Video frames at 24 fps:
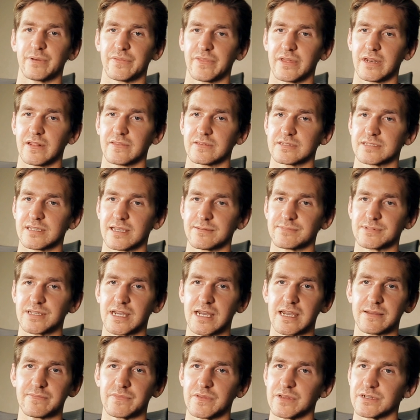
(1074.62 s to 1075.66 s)
then at the same
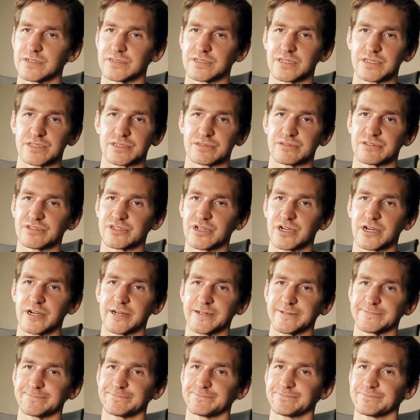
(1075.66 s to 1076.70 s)
time, there's this
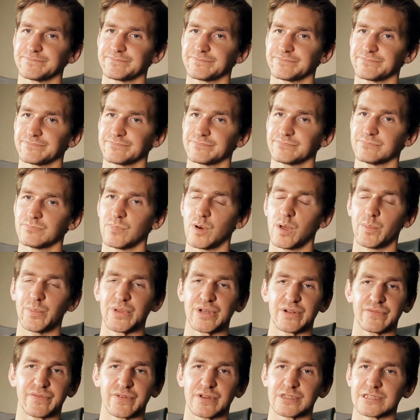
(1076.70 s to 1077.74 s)
dark
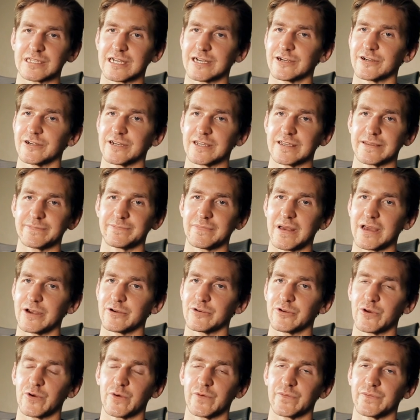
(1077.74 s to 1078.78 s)
moment of clarity. I
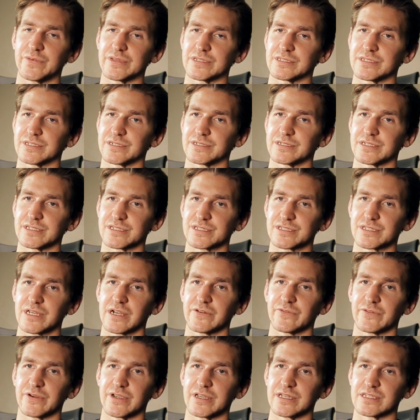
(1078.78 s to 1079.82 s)
don't know if it's a
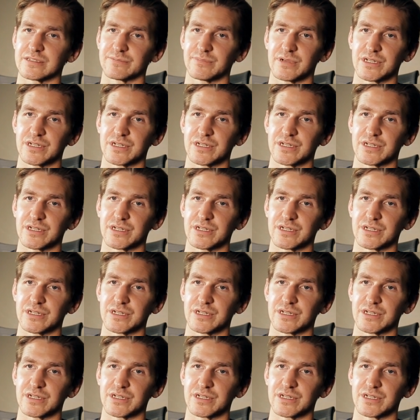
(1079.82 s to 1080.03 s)
discovery as